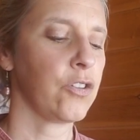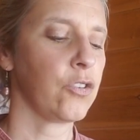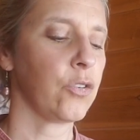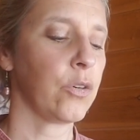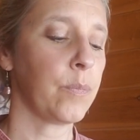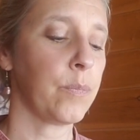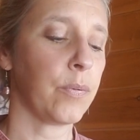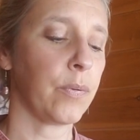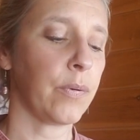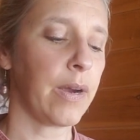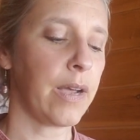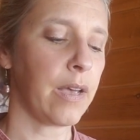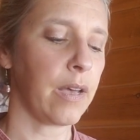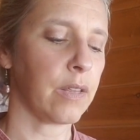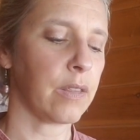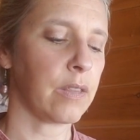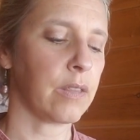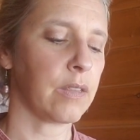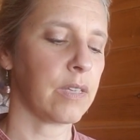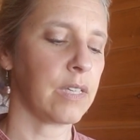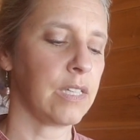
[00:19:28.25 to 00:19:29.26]
Your
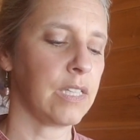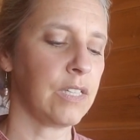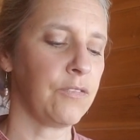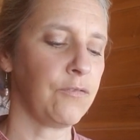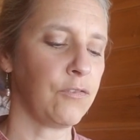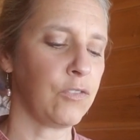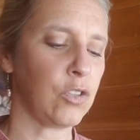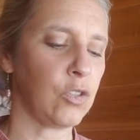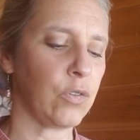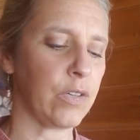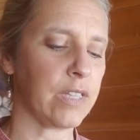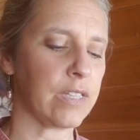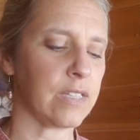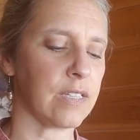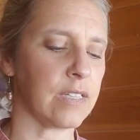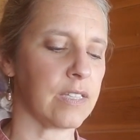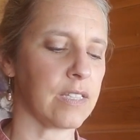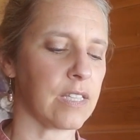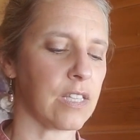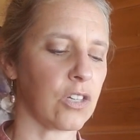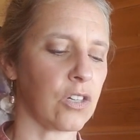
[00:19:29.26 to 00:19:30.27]
breath
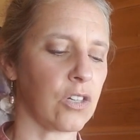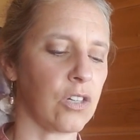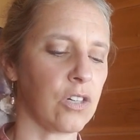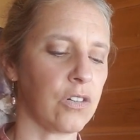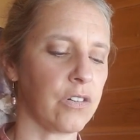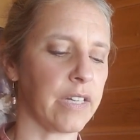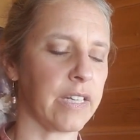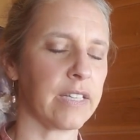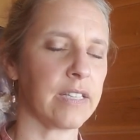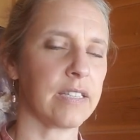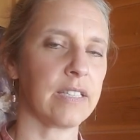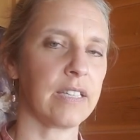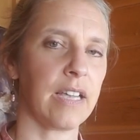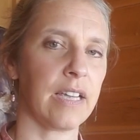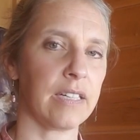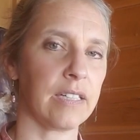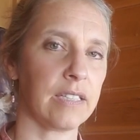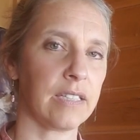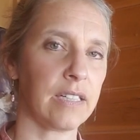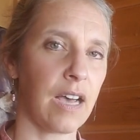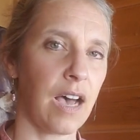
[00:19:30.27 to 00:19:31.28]
influences the currents
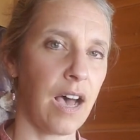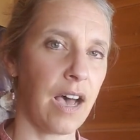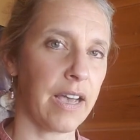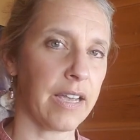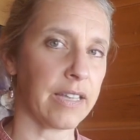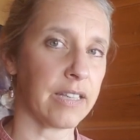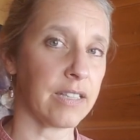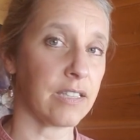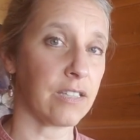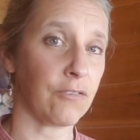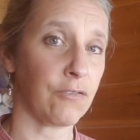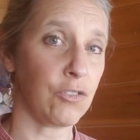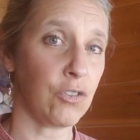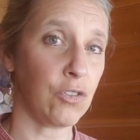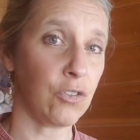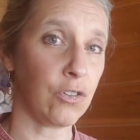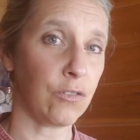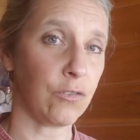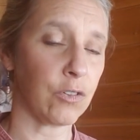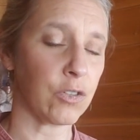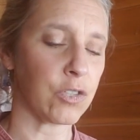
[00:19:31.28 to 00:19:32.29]
and tides of
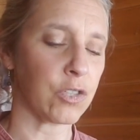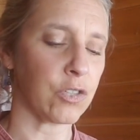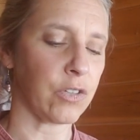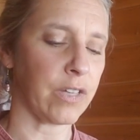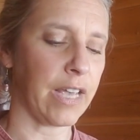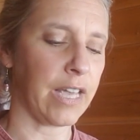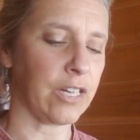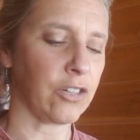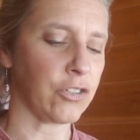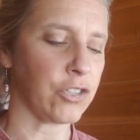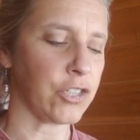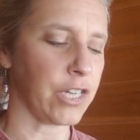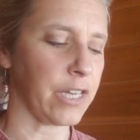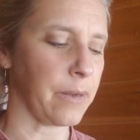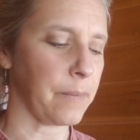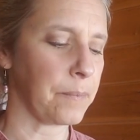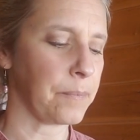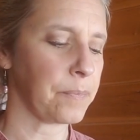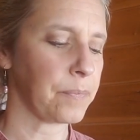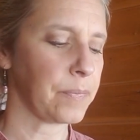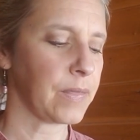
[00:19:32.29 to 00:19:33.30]
universal
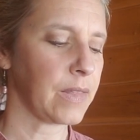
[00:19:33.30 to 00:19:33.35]
energy.